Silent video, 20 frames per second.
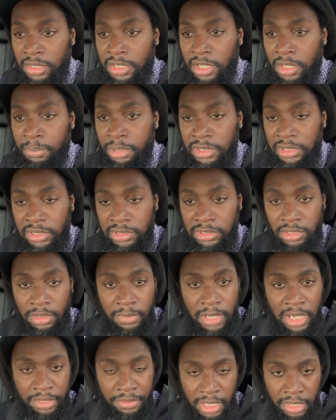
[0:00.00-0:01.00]
They'll put this on
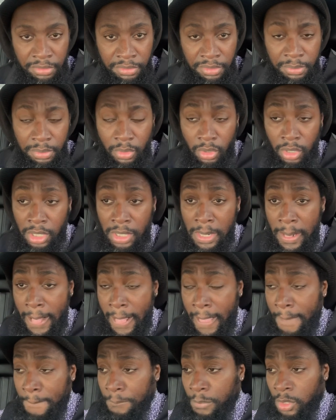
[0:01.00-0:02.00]
my credit report.
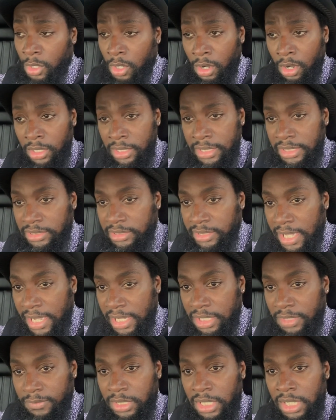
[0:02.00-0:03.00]
All these
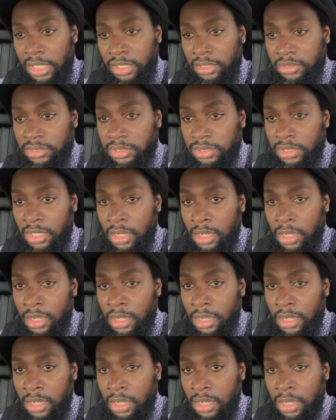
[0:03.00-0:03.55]
negative things.